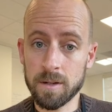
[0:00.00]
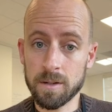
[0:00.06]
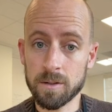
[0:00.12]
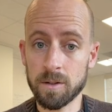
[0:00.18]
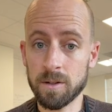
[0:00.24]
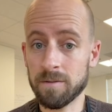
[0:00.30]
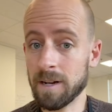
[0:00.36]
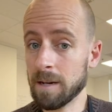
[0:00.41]

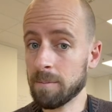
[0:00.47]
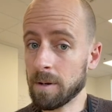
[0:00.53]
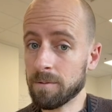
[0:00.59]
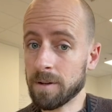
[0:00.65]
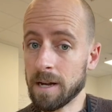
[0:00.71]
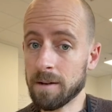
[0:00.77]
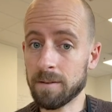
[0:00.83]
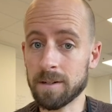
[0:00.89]
So divide by
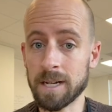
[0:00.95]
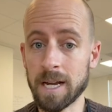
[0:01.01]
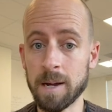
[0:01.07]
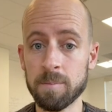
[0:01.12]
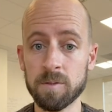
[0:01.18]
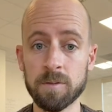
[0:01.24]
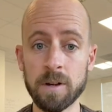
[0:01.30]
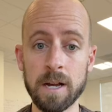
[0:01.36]
5 and
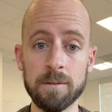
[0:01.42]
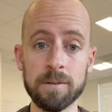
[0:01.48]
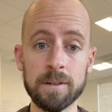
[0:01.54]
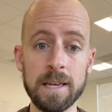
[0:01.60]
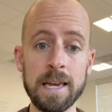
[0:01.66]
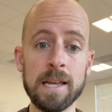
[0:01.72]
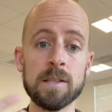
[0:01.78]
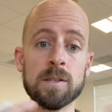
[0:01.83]
times 5
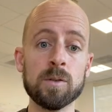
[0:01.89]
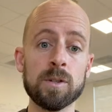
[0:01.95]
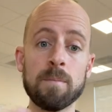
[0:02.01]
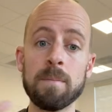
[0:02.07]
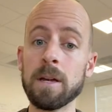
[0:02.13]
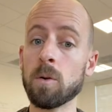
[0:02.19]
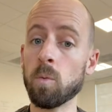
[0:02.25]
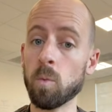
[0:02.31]
cancel to
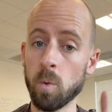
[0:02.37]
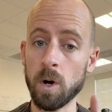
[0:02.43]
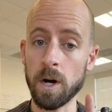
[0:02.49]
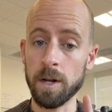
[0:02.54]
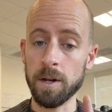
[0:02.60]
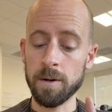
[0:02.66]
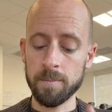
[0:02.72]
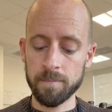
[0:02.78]
make
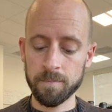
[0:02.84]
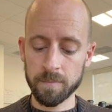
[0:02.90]
1.